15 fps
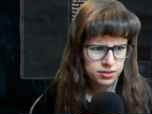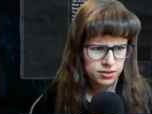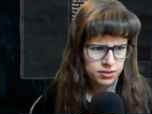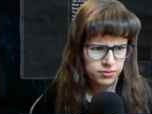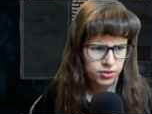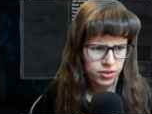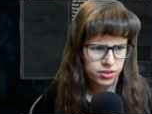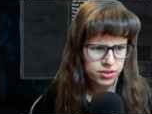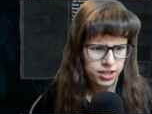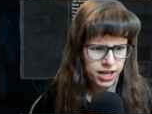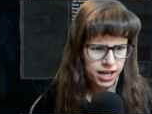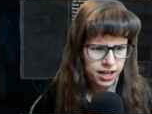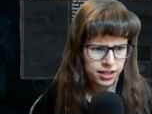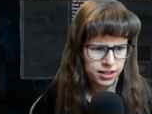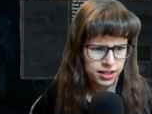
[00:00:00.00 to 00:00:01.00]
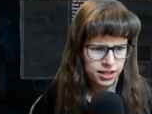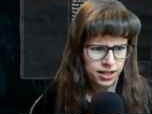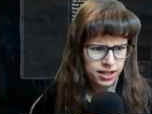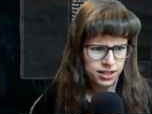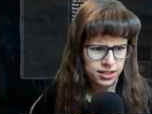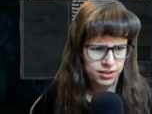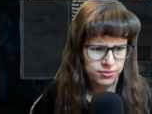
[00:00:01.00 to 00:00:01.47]
I've got that,
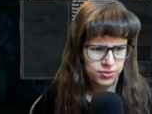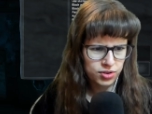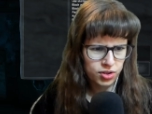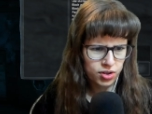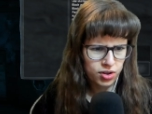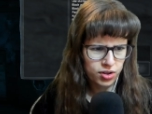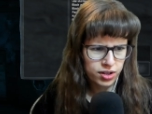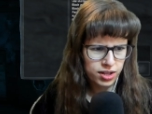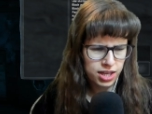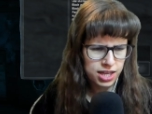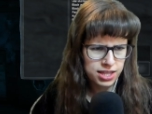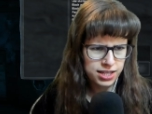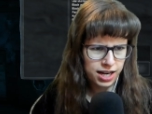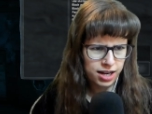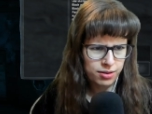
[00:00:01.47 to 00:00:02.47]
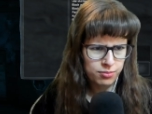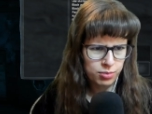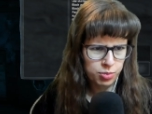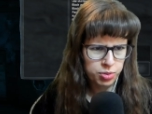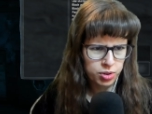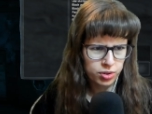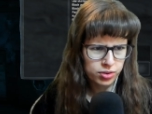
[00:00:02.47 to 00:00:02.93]
and I've got eight
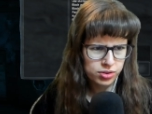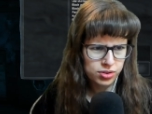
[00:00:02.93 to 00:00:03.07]
amp pills.